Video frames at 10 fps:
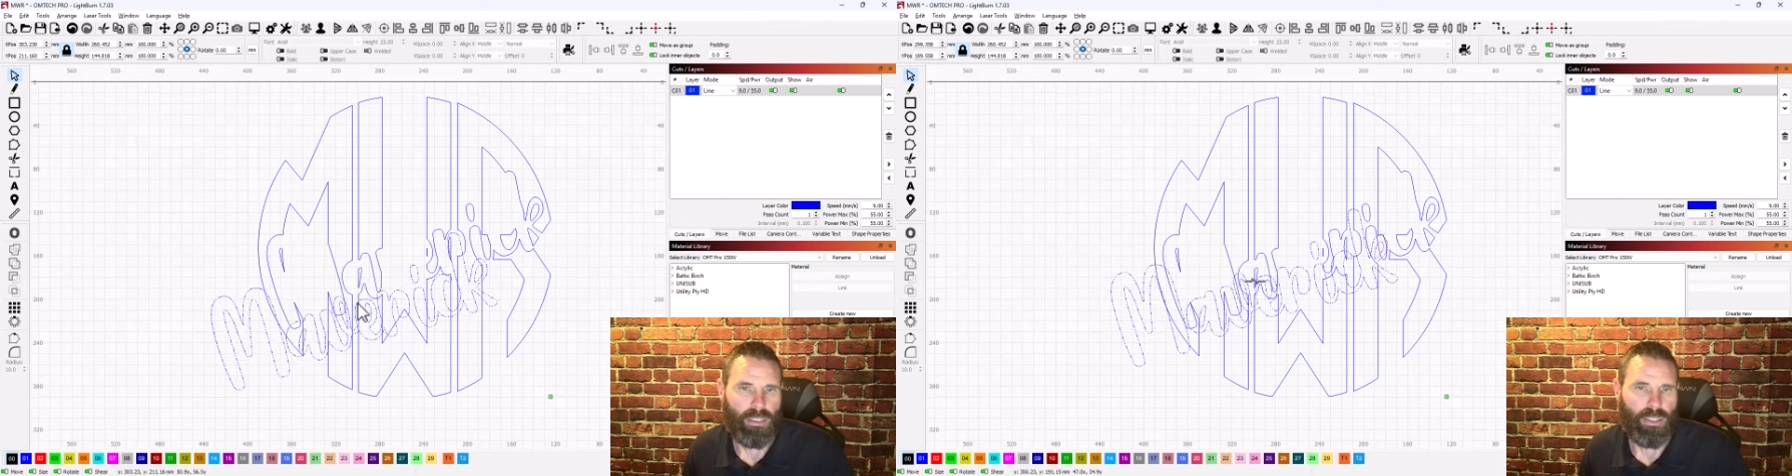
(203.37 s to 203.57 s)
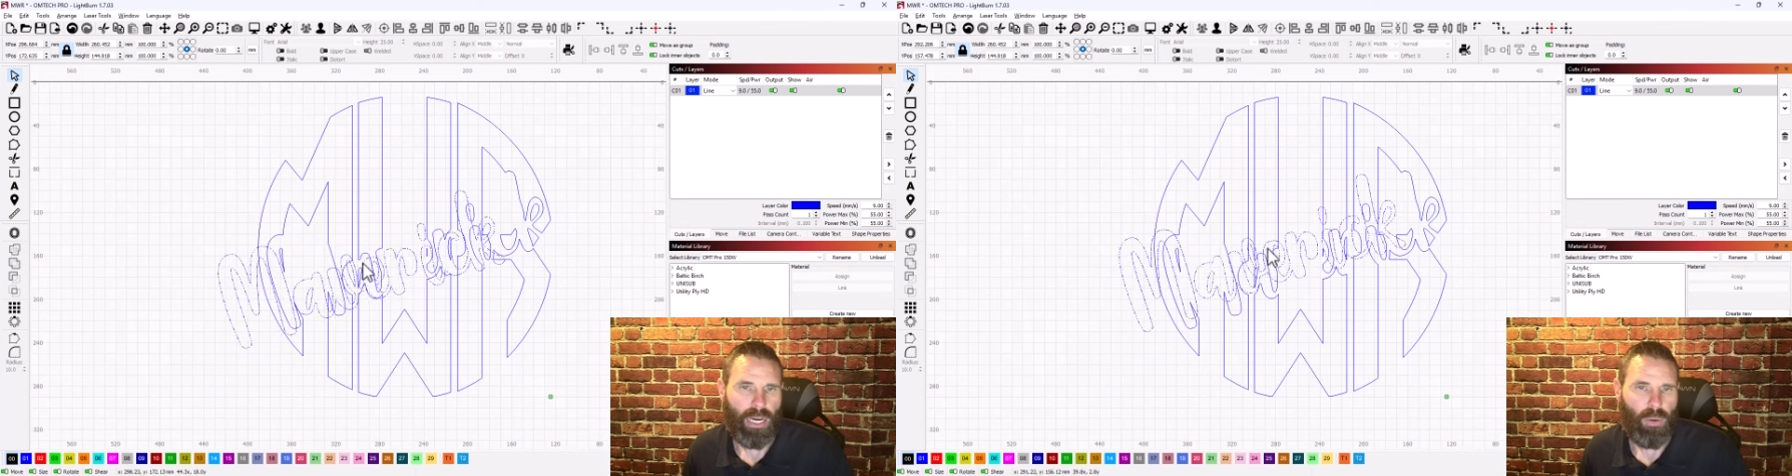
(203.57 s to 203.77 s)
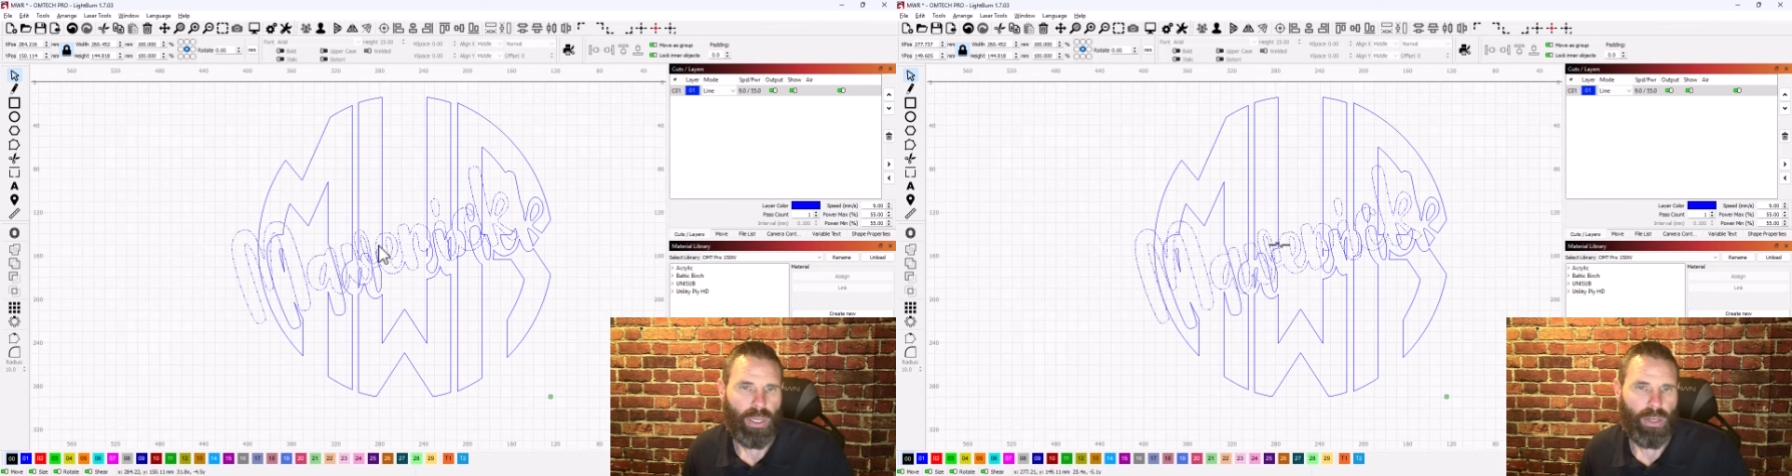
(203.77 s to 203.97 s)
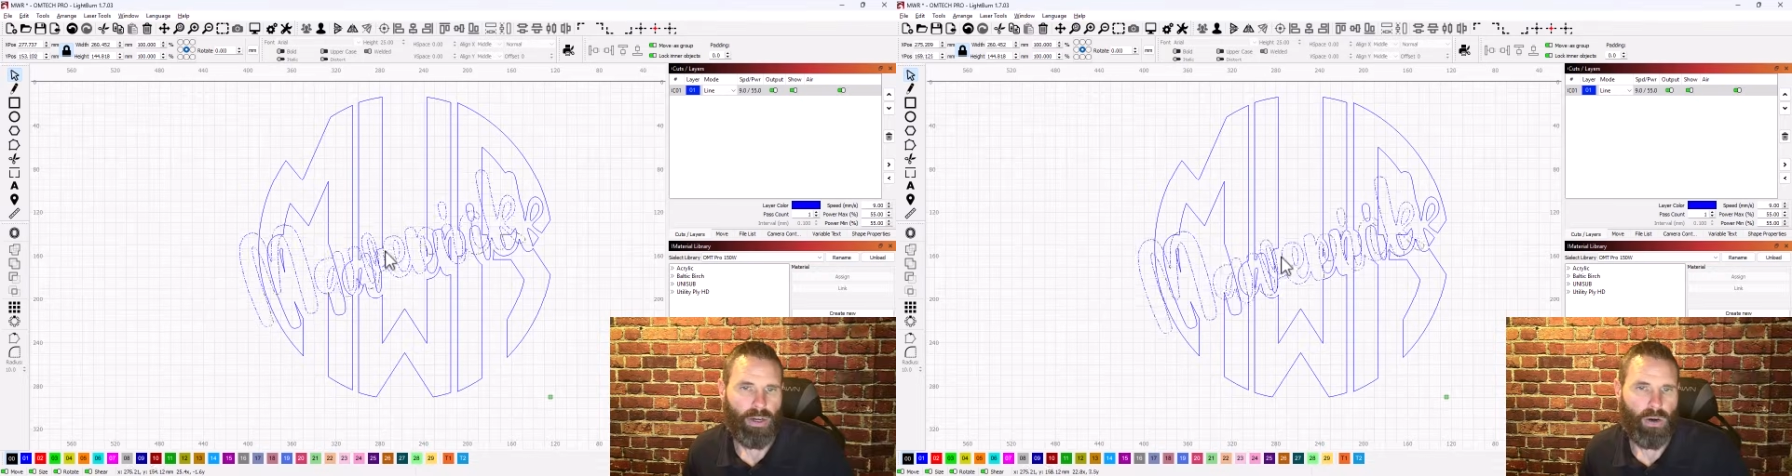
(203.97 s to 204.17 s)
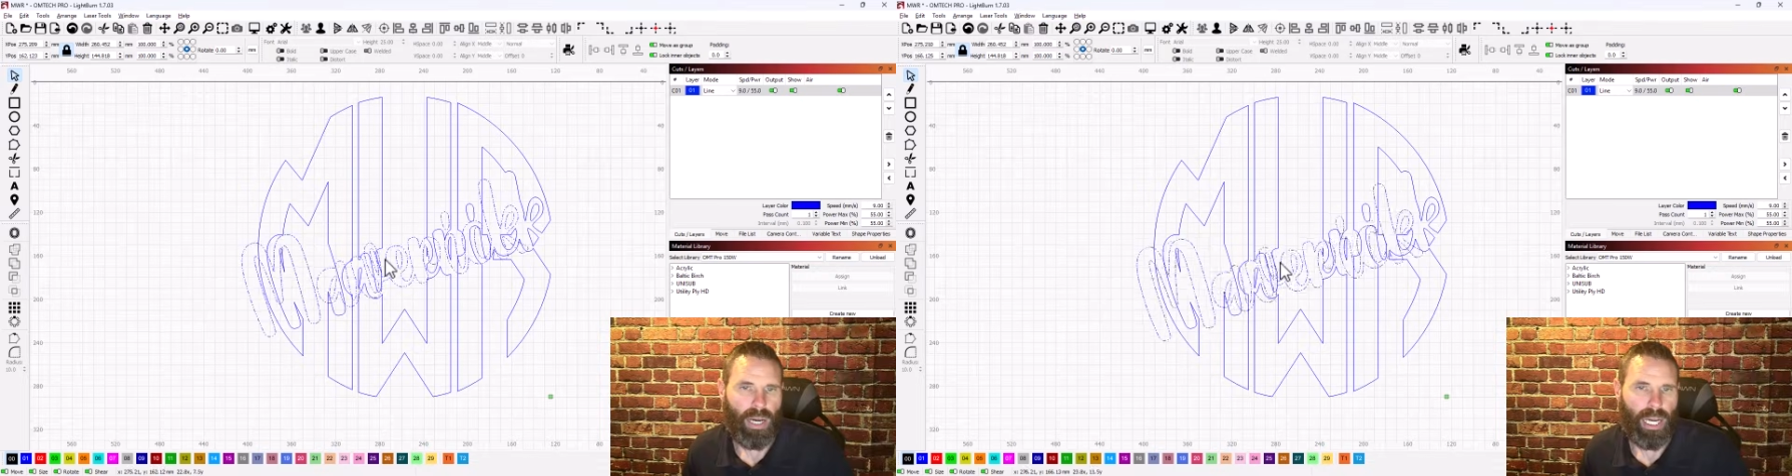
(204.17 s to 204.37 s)
So that way you can
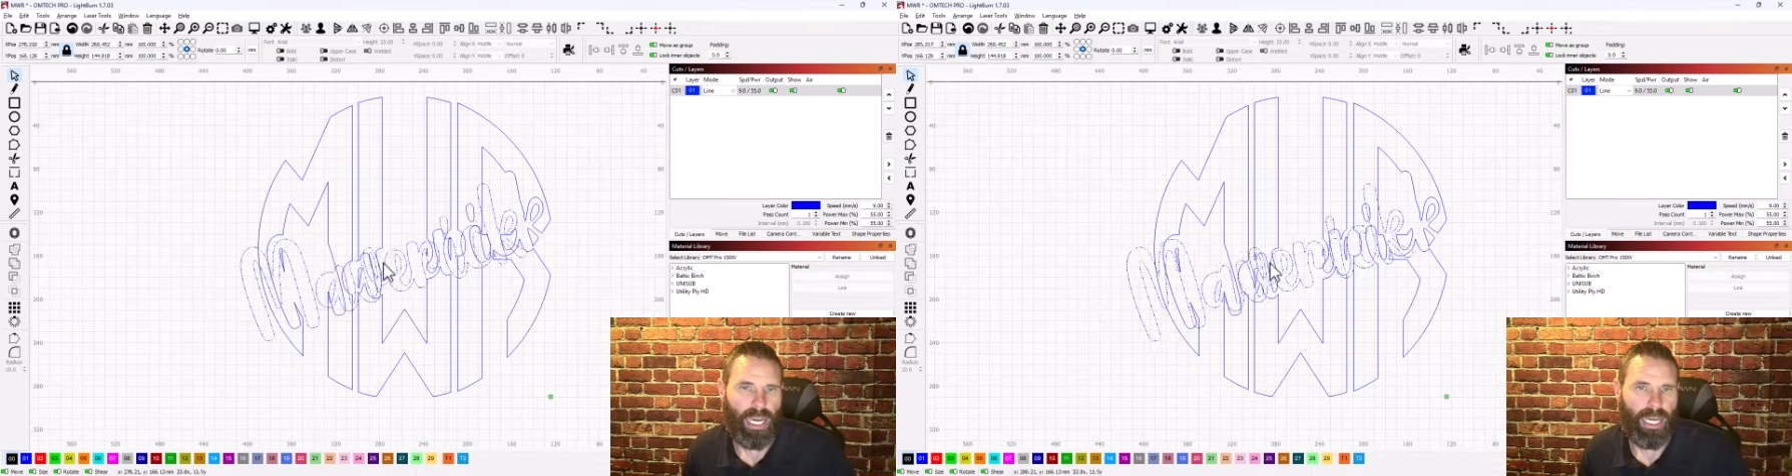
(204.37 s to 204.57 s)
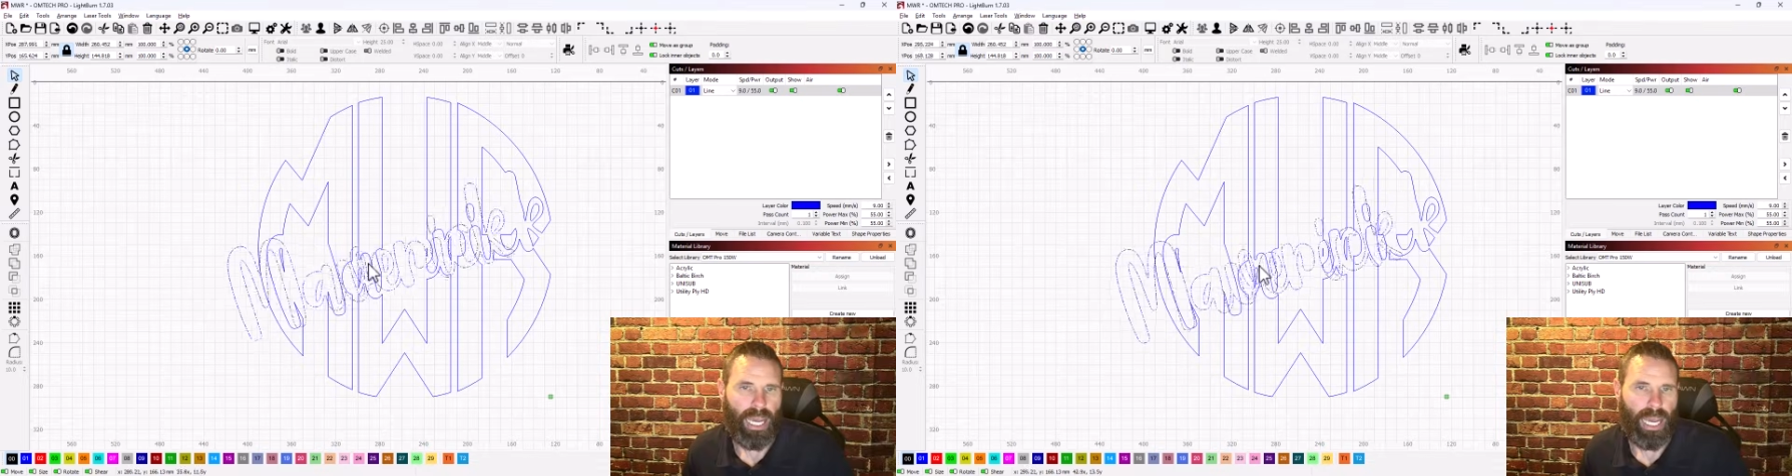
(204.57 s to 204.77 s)
go ahead